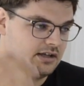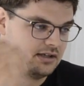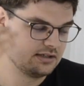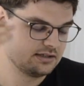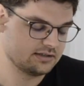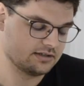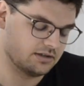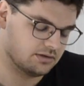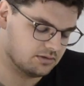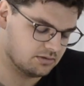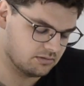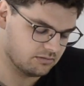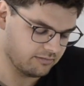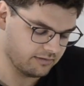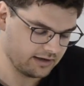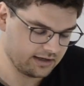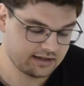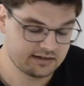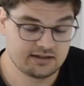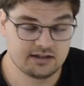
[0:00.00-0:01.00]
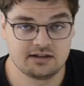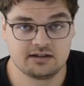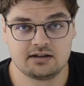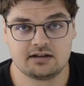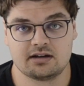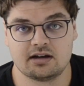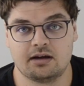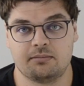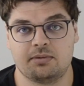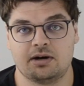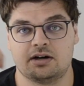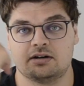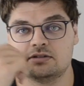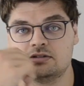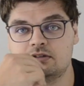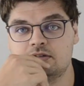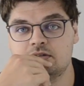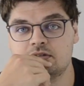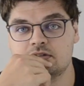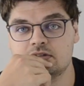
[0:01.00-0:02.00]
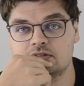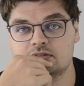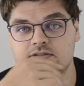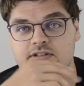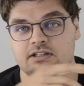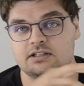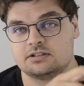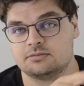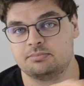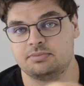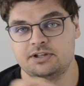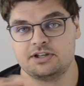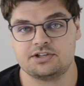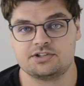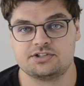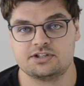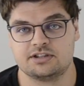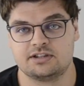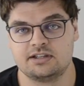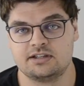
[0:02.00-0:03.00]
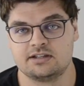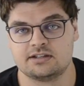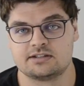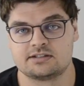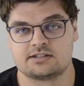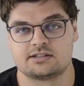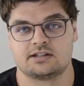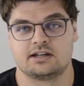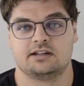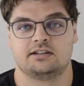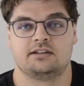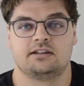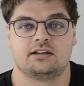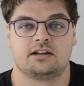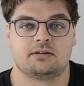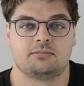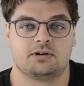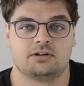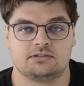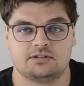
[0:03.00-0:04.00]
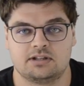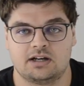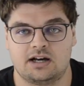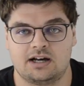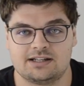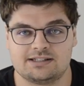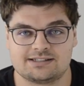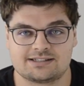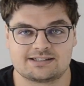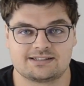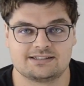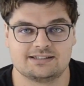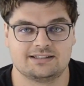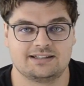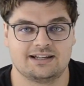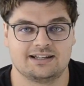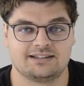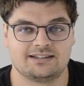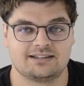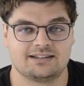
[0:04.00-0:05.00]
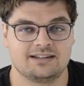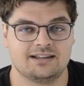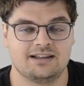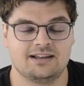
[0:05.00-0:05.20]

So when I think about little PhD things, I think about tasks that